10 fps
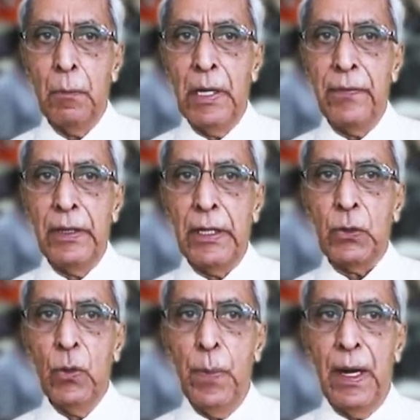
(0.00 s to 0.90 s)
between the
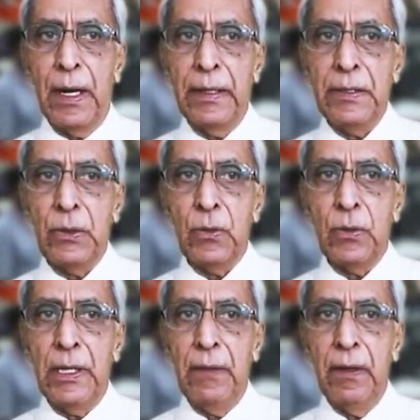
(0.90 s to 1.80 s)
two parties to
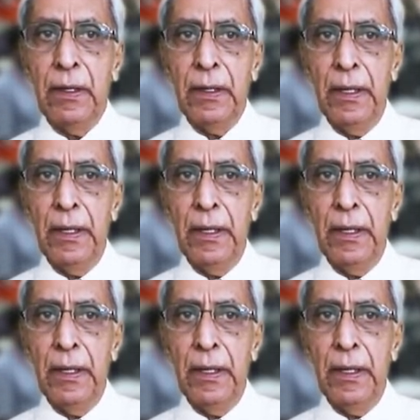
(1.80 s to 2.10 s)
deliver